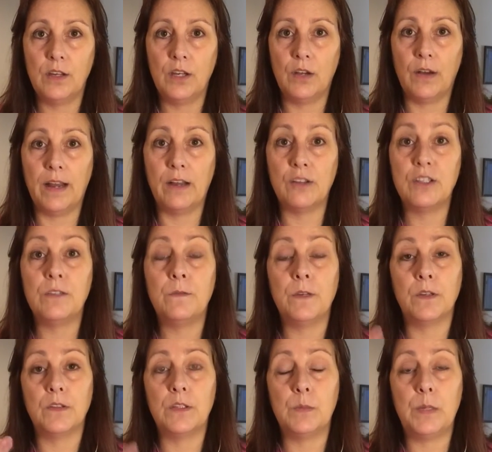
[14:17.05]
your energy
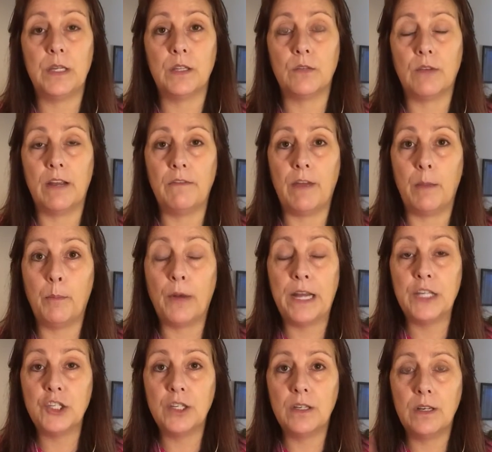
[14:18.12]
field to be at the right
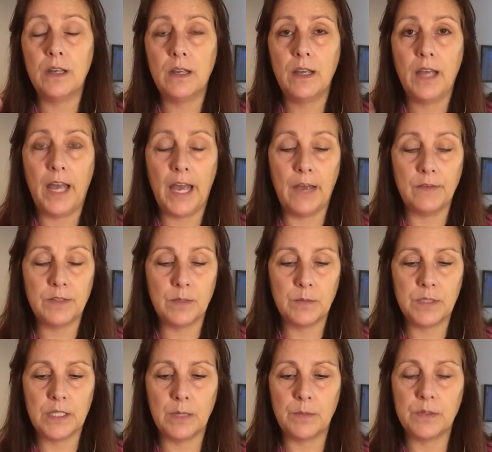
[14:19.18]
vibration. Have some
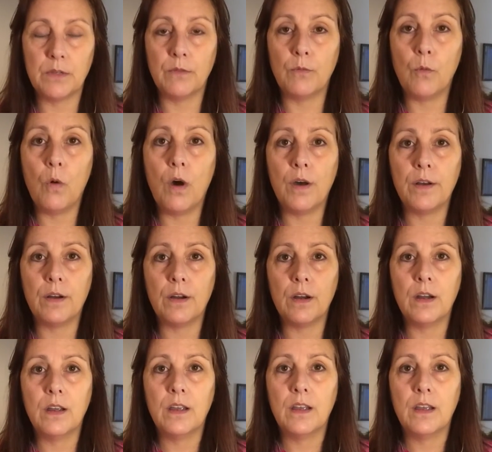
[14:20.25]
sips of water.